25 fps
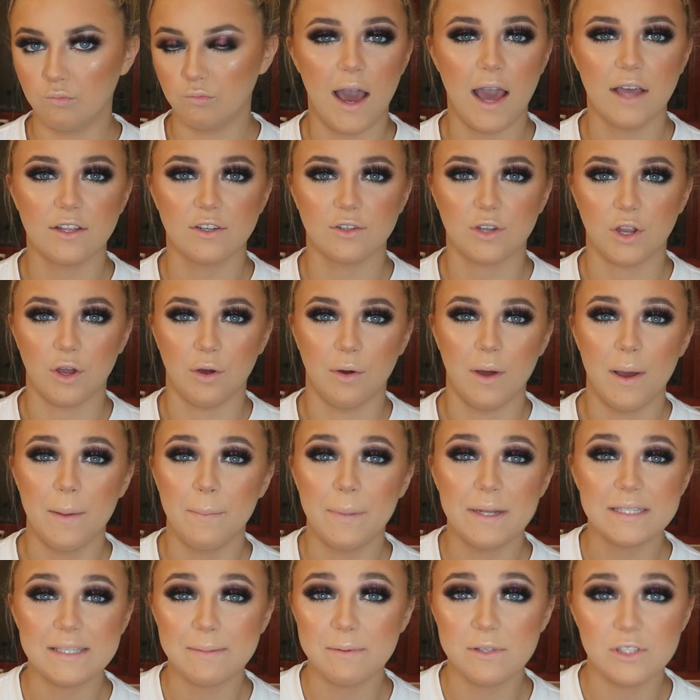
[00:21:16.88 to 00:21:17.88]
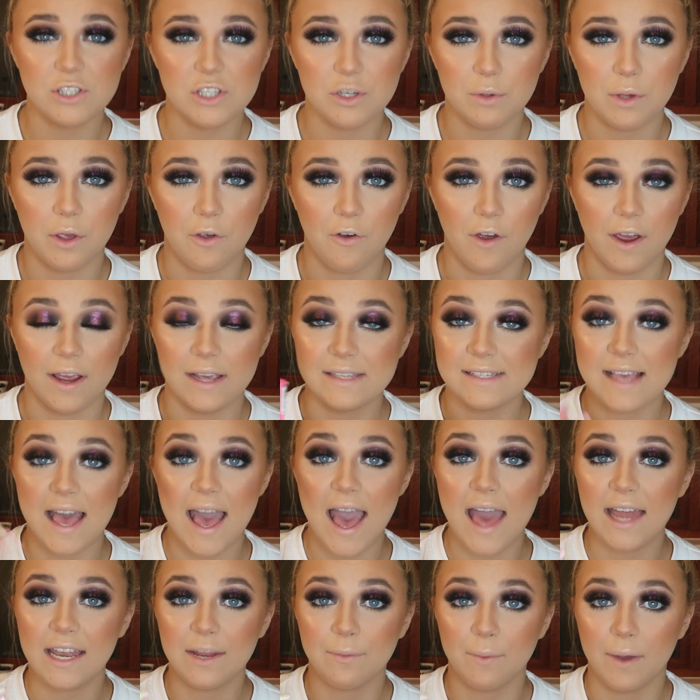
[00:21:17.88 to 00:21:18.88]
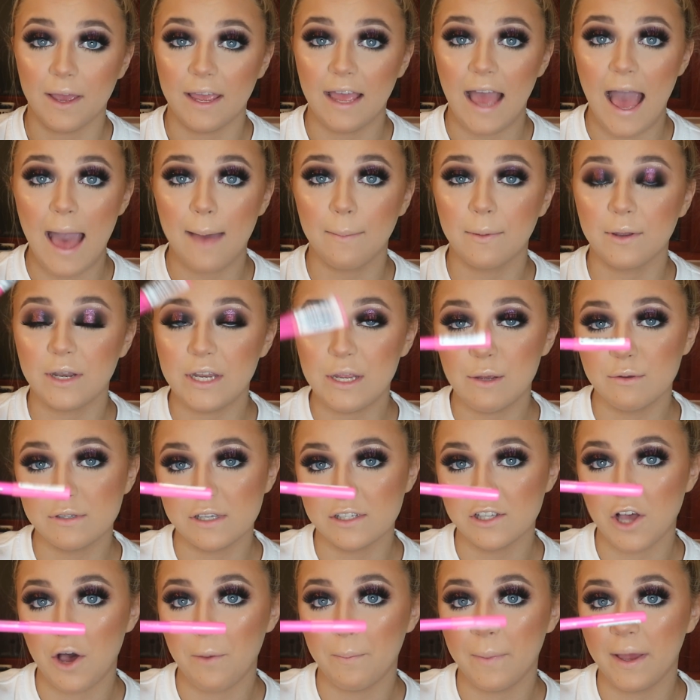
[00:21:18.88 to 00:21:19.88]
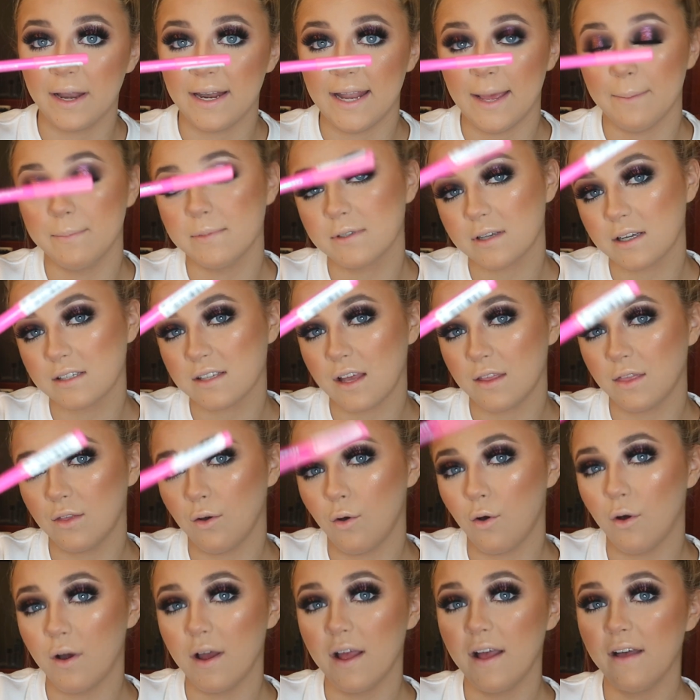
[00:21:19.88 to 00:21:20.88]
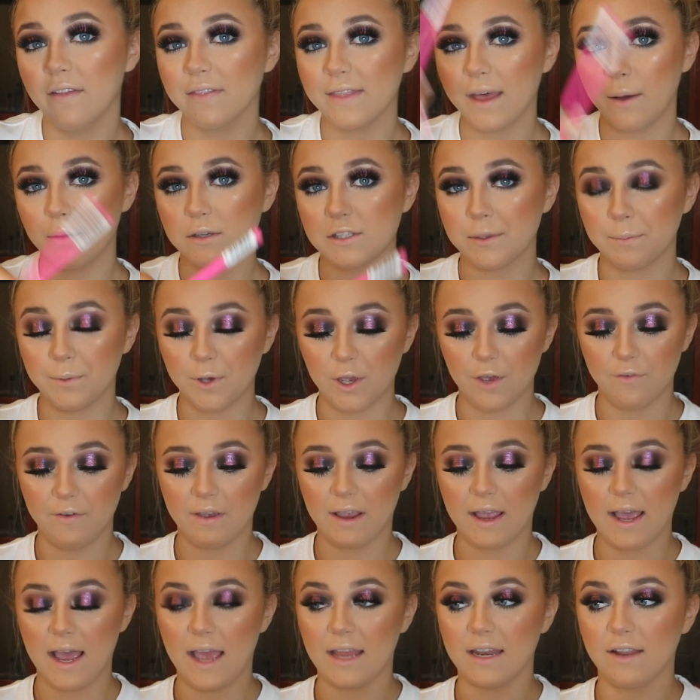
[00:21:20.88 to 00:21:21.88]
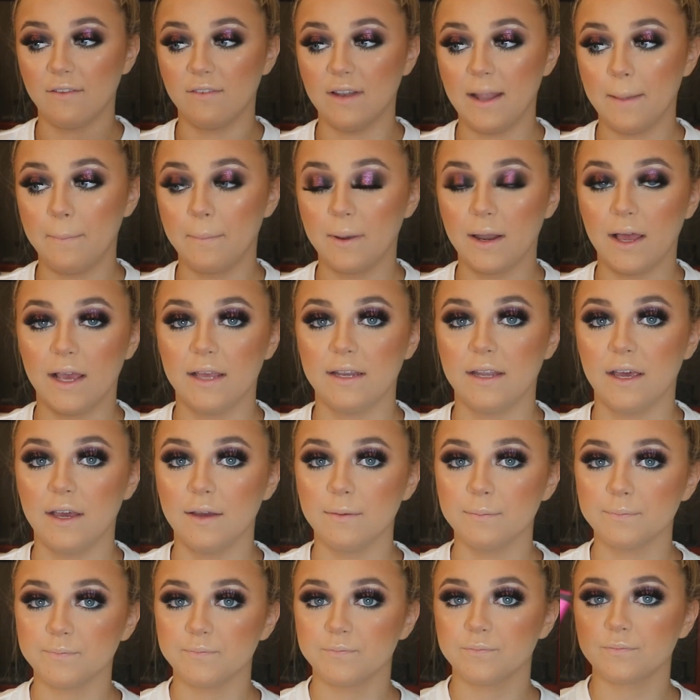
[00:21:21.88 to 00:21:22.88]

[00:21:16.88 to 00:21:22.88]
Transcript: I don't know. But it's something to do with your eyes. Anyway, I'm going to use this on my lips because I thought that was a perfect kind of lip liner.